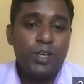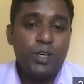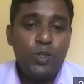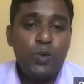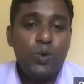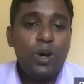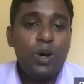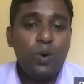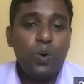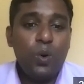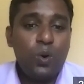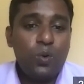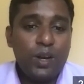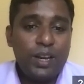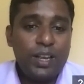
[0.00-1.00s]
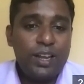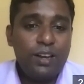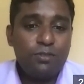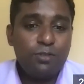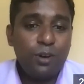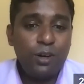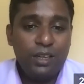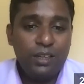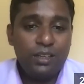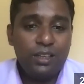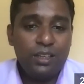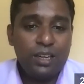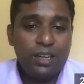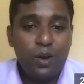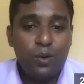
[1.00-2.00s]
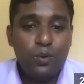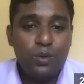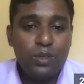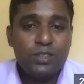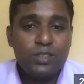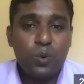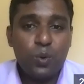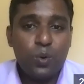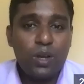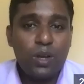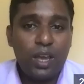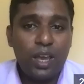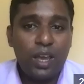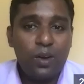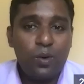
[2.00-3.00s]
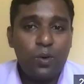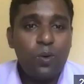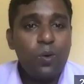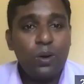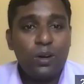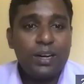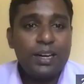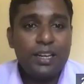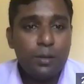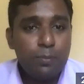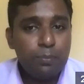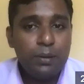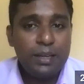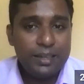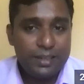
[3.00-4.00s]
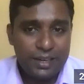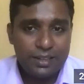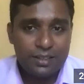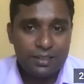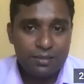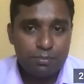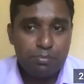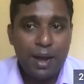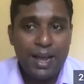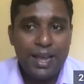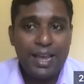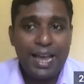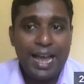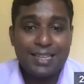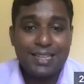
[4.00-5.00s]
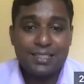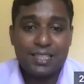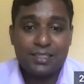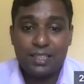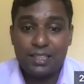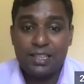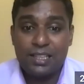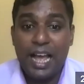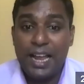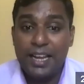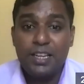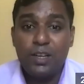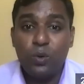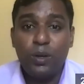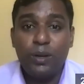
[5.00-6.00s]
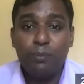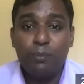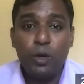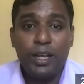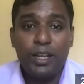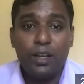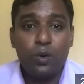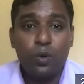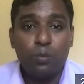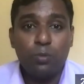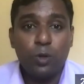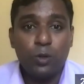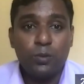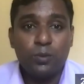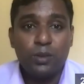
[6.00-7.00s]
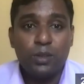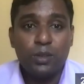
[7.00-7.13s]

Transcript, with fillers: your ovarian follicle count is okay or already depleted by assessing the anti-mullerian hormone.